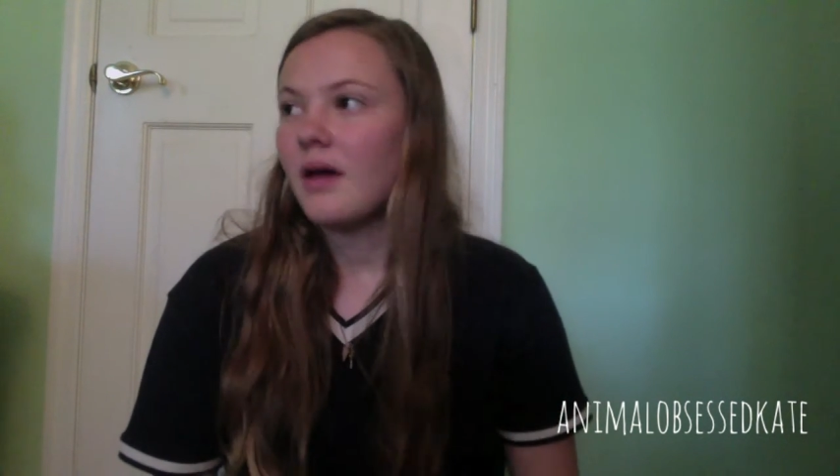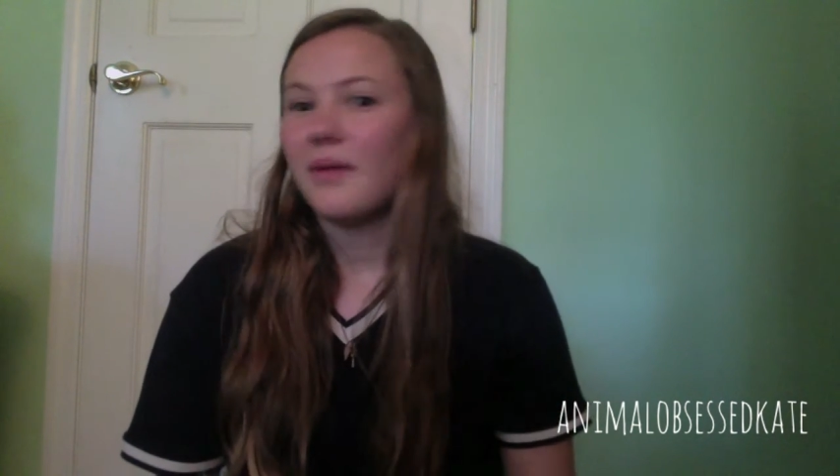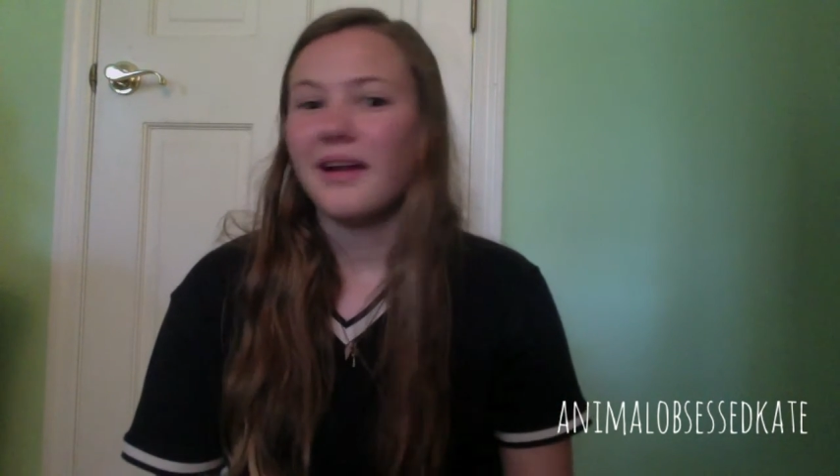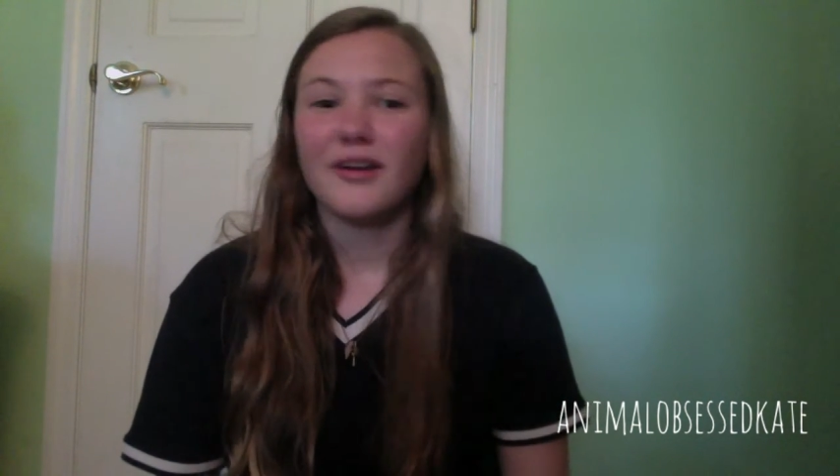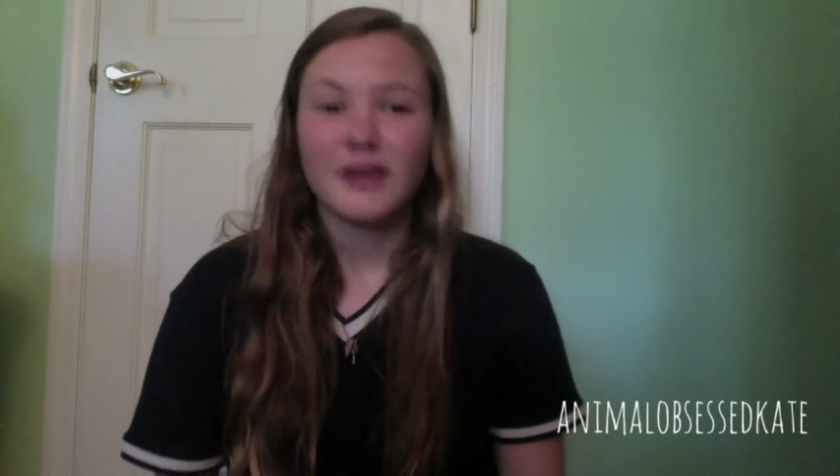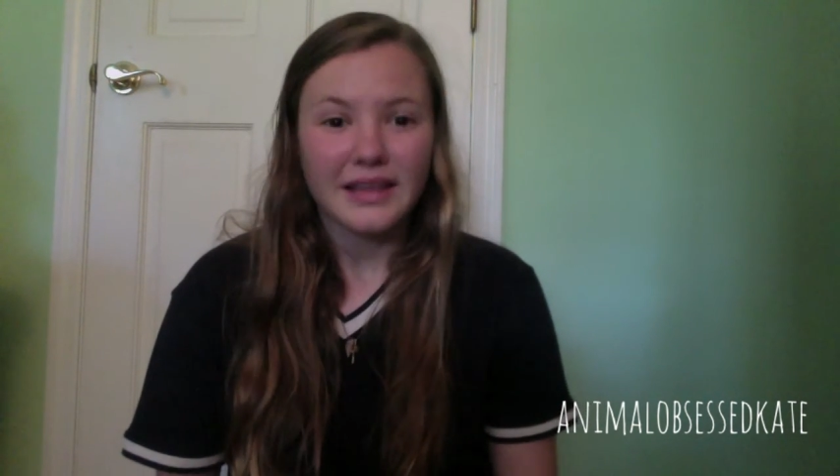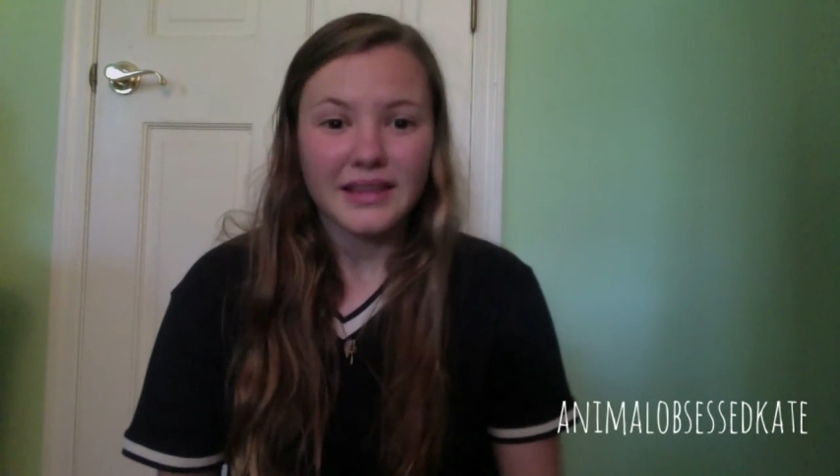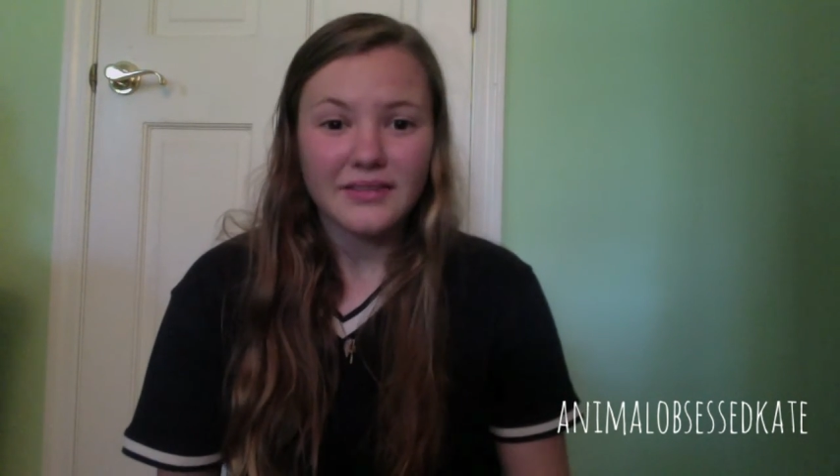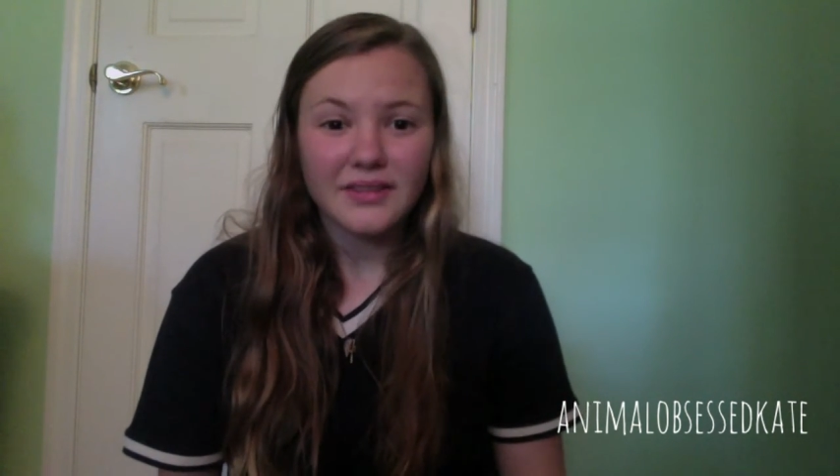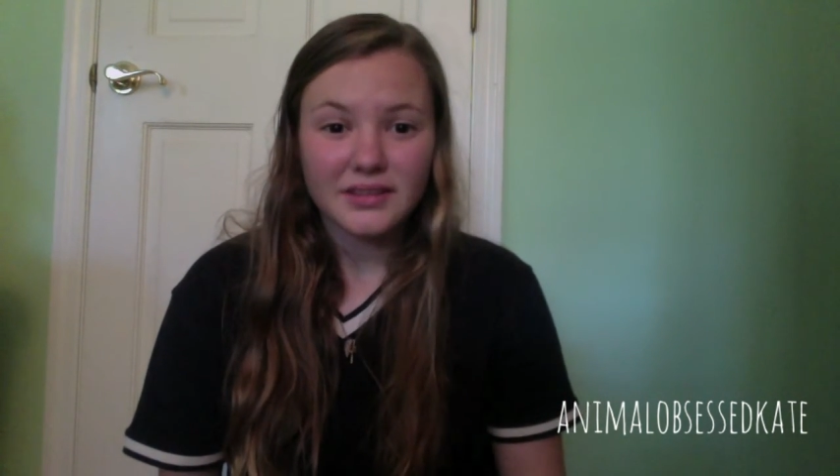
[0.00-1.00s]
But how could I
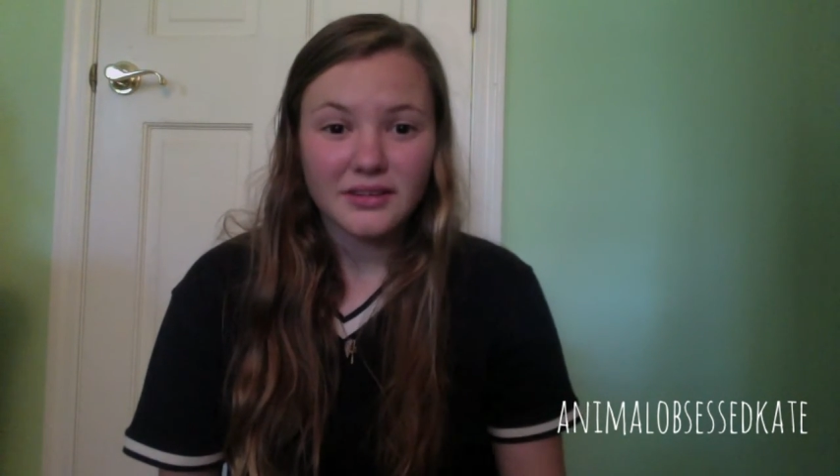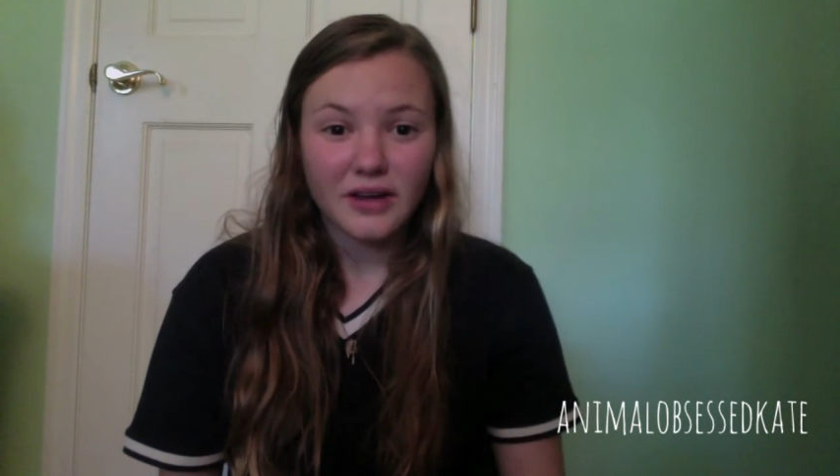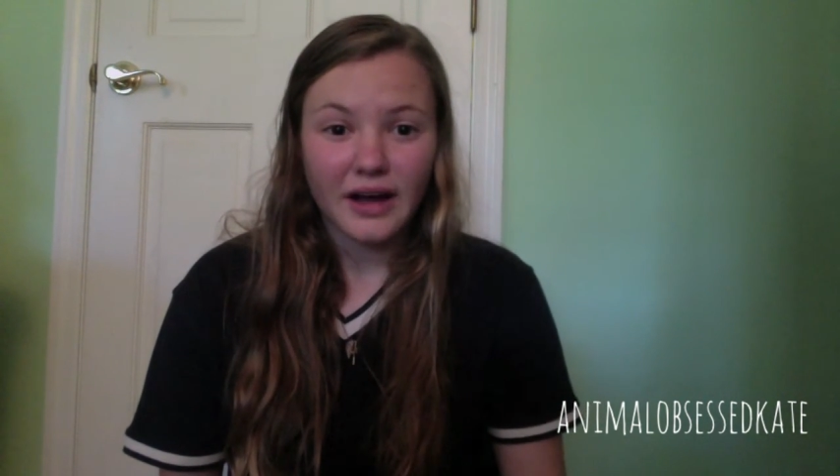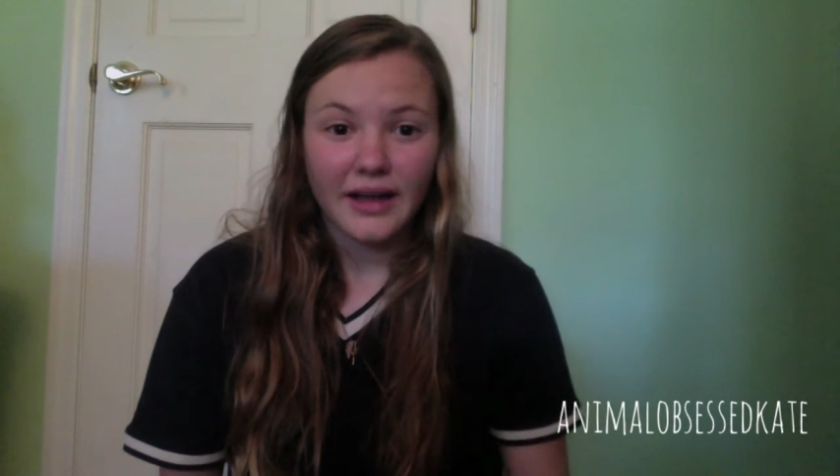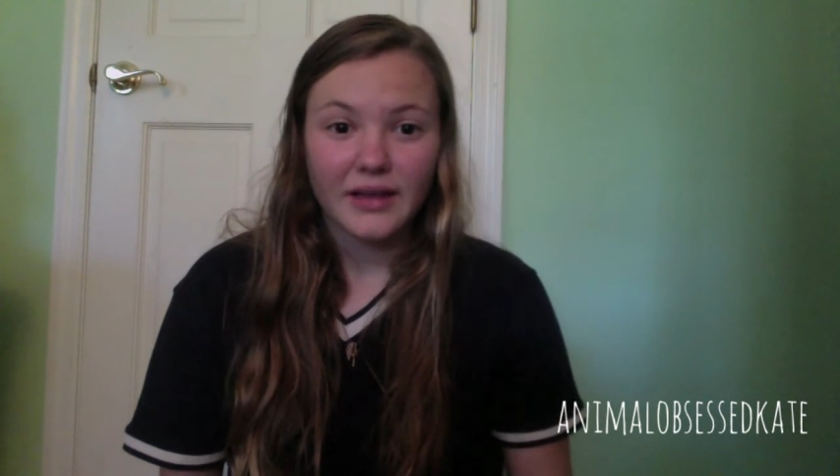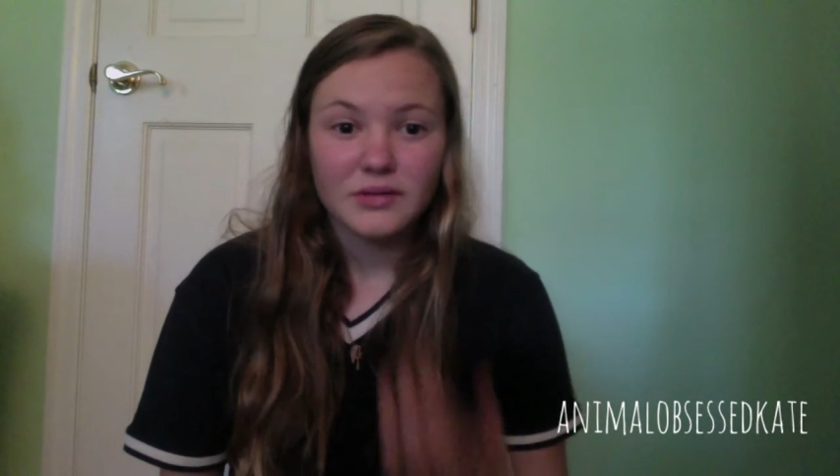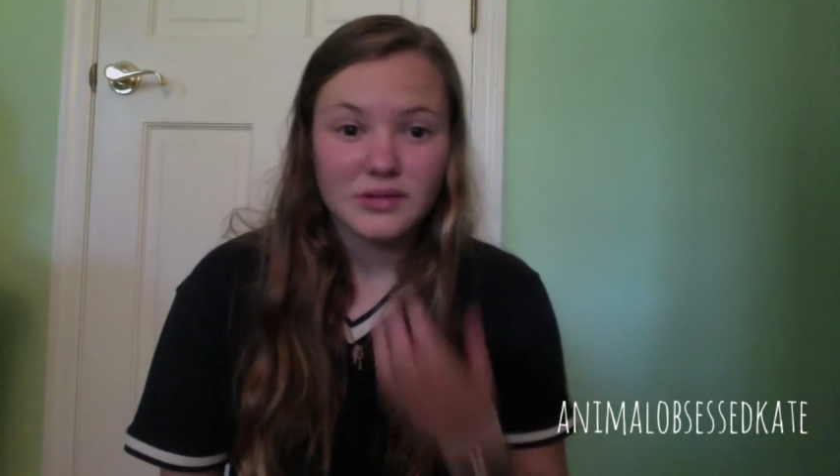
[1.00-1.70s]
leave this little guy? He was